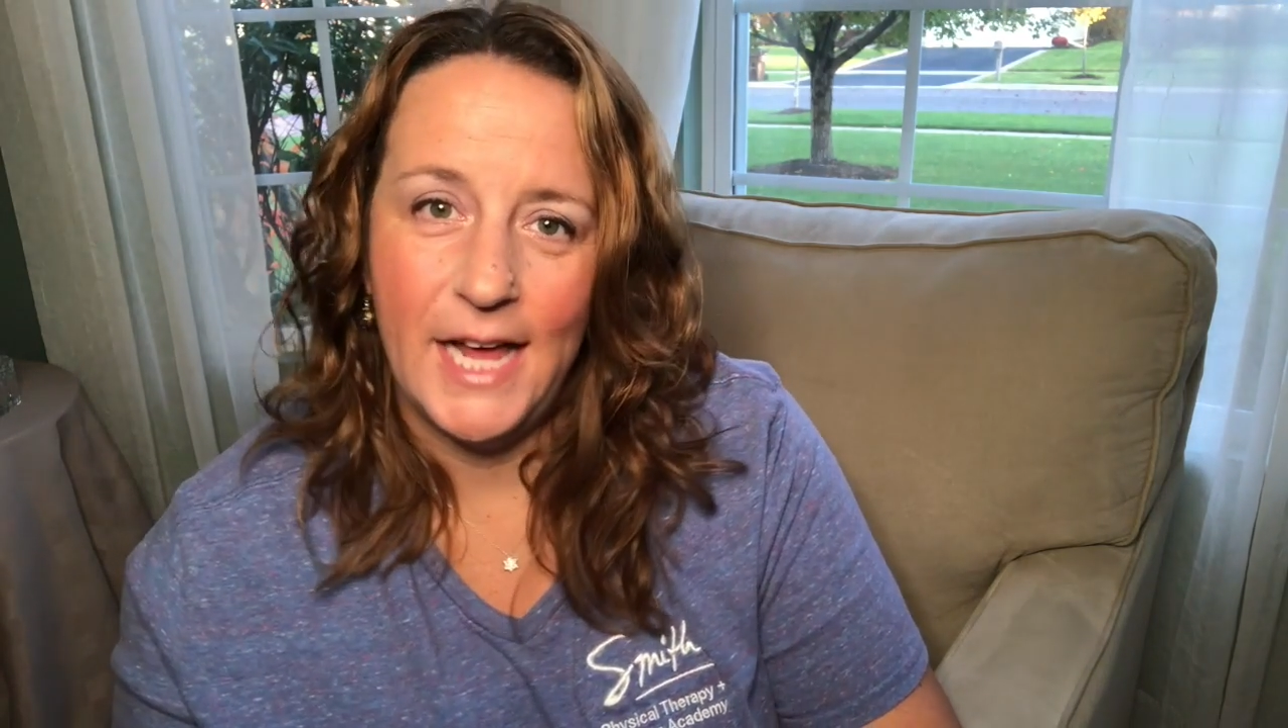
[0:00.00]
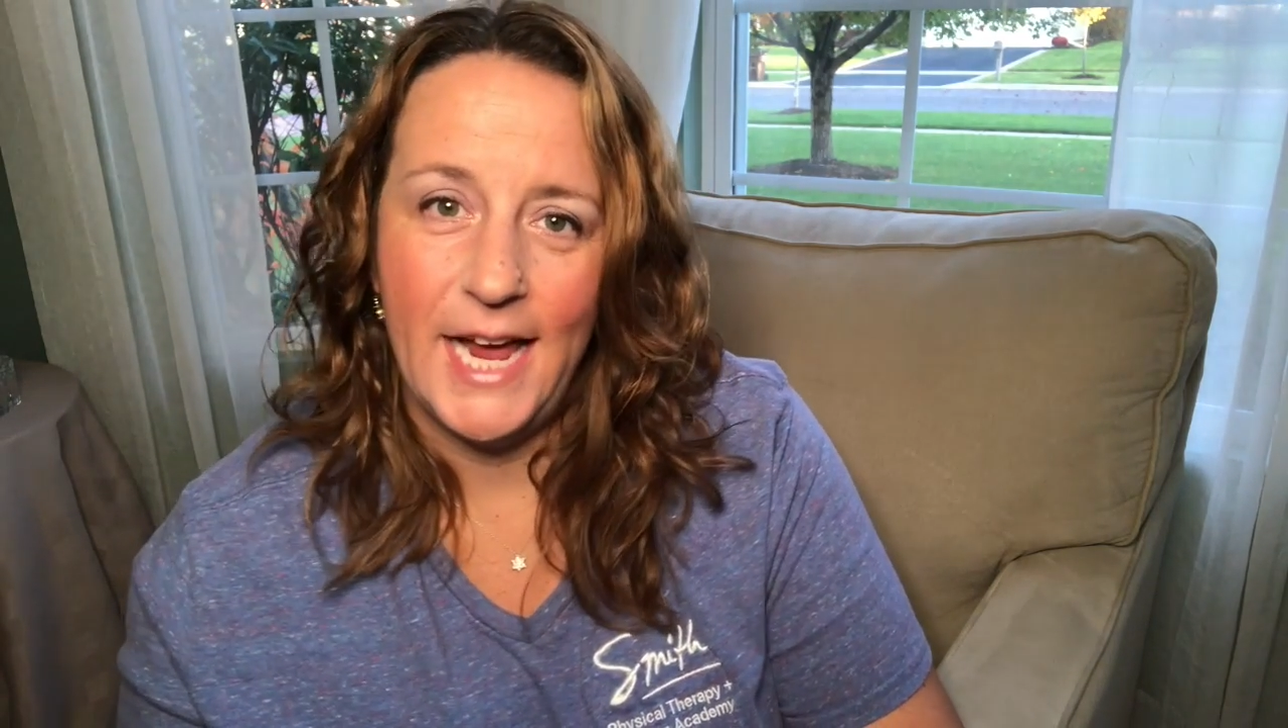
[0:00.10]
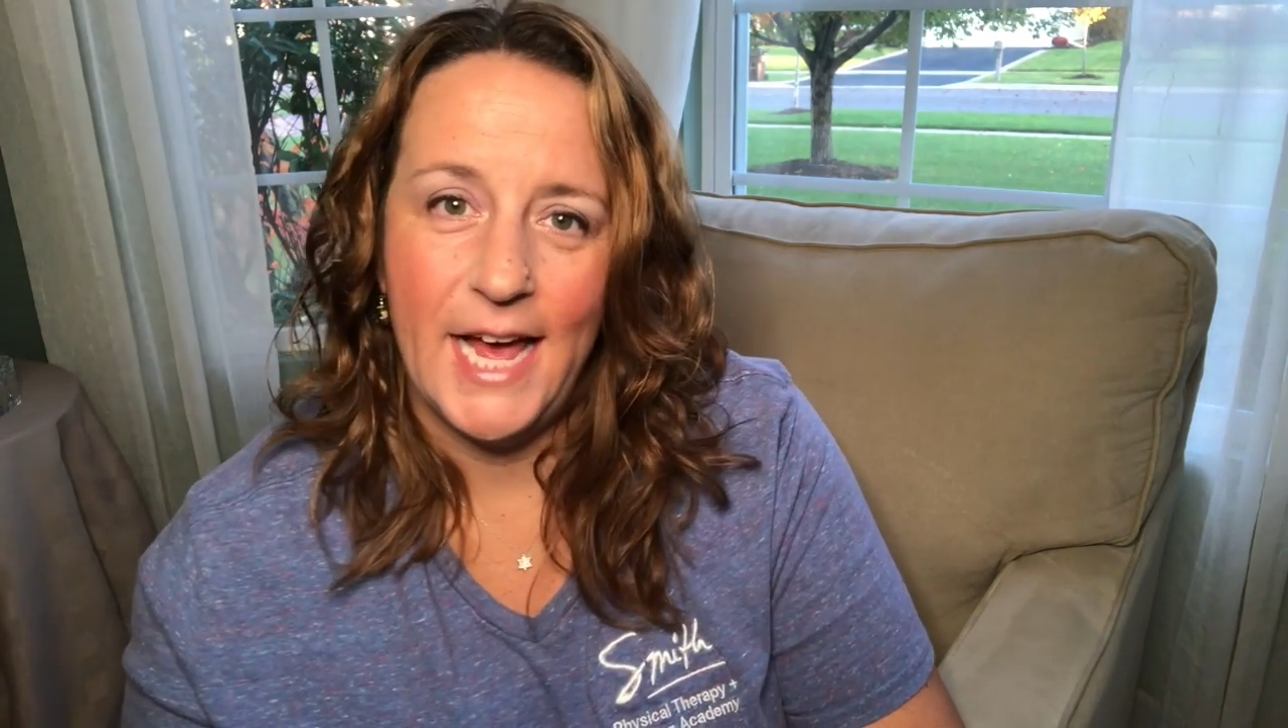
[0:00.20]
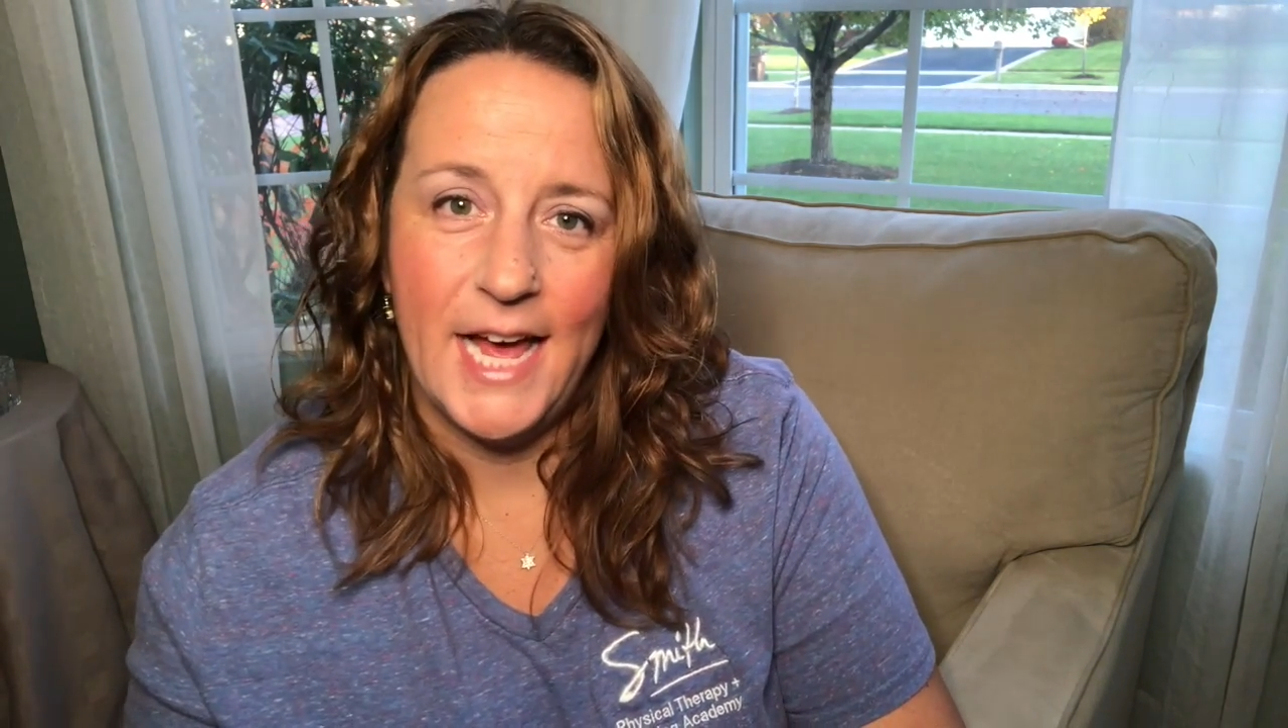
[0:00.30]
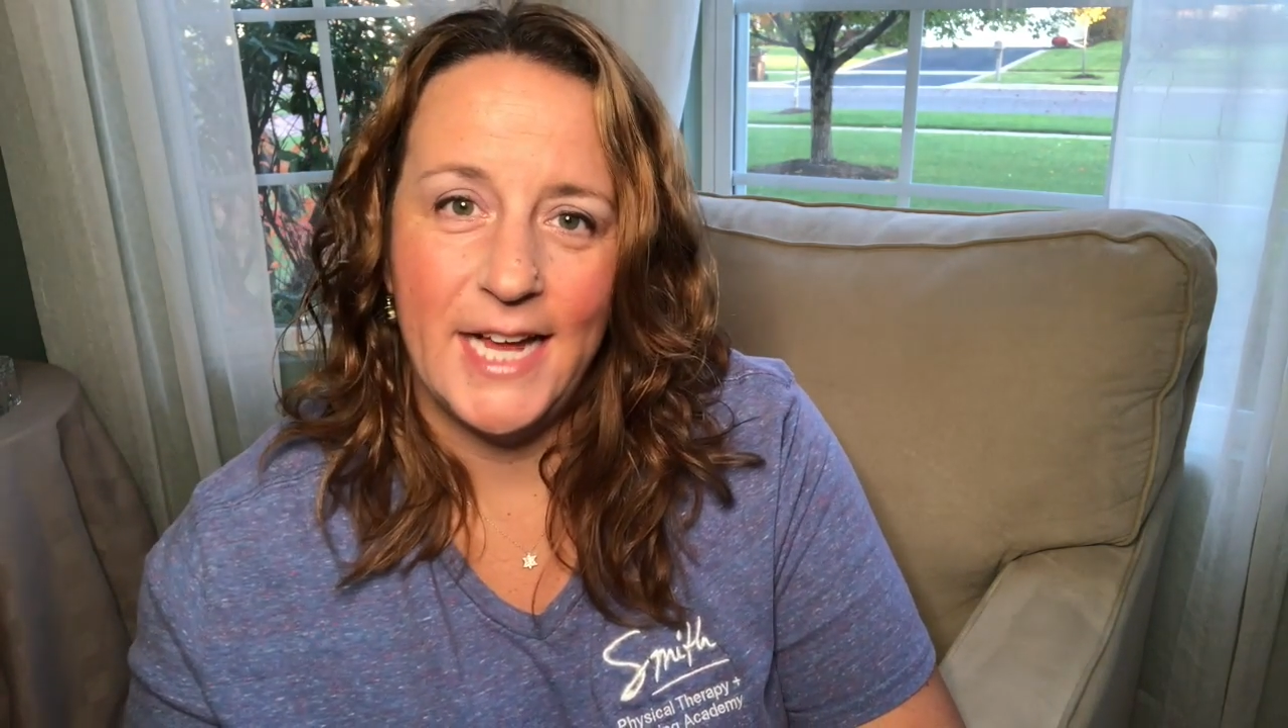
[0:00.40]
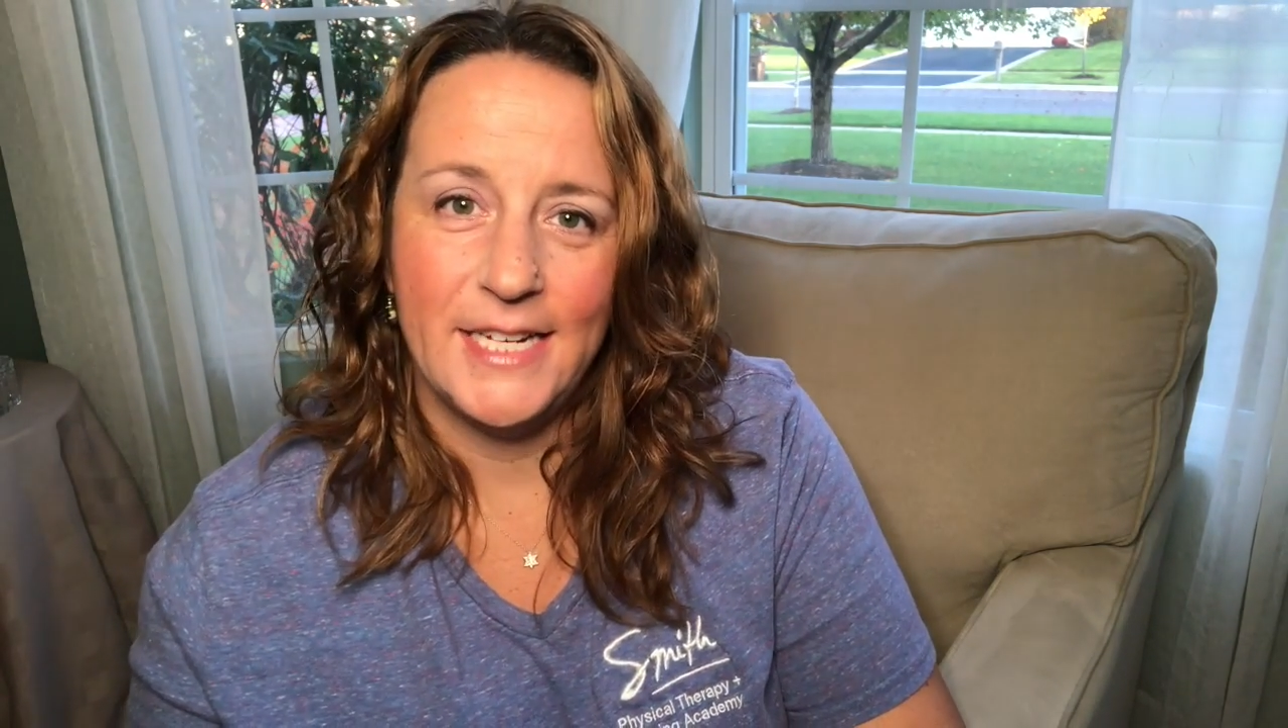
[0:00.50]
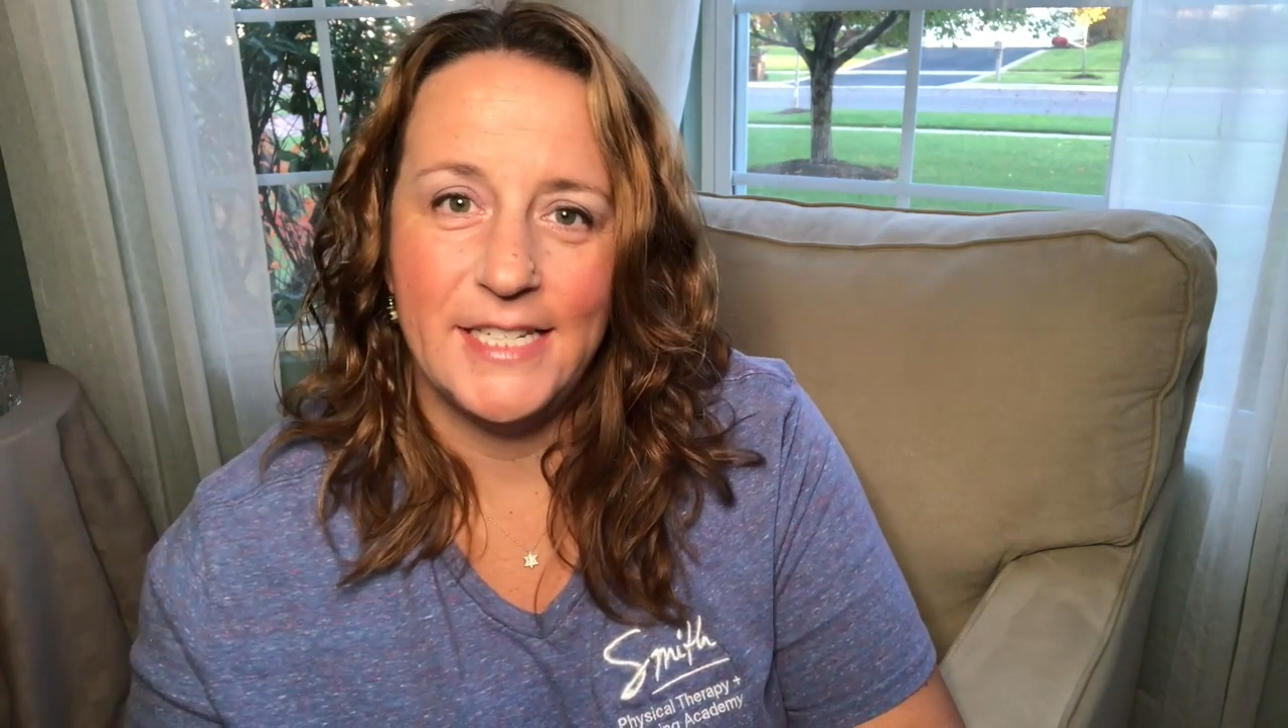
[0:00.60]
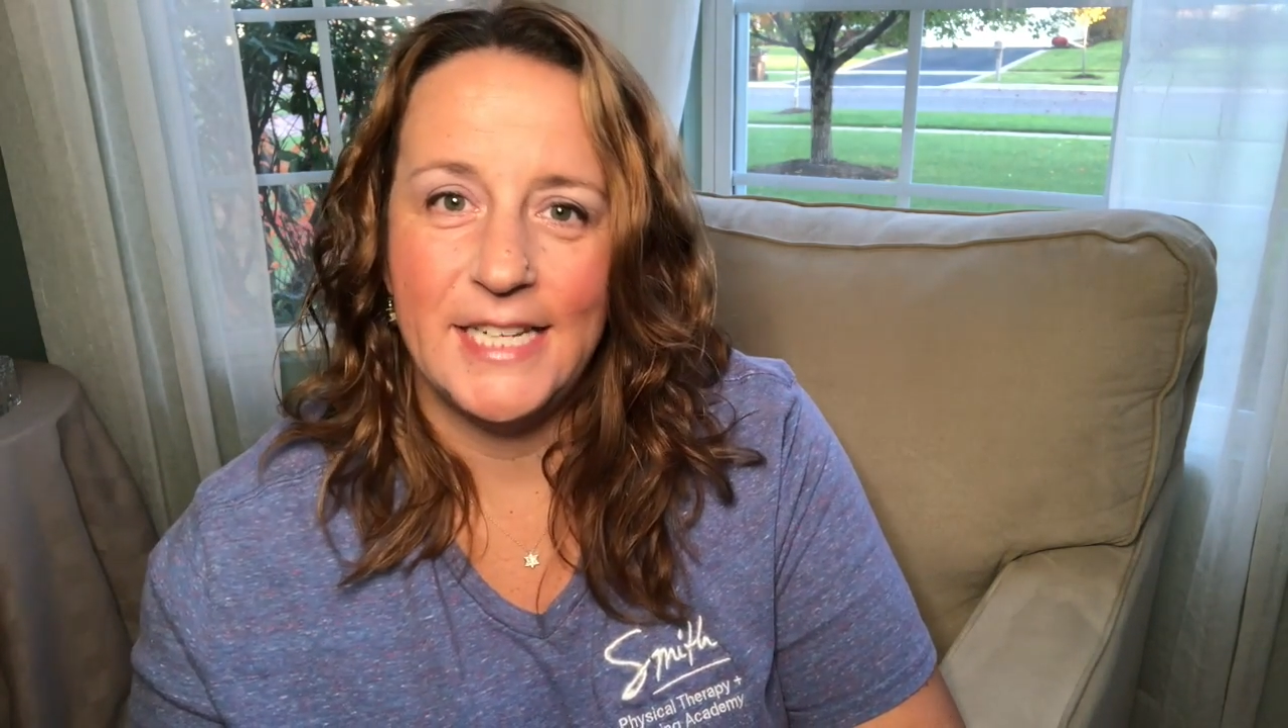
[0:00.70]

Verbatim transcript: and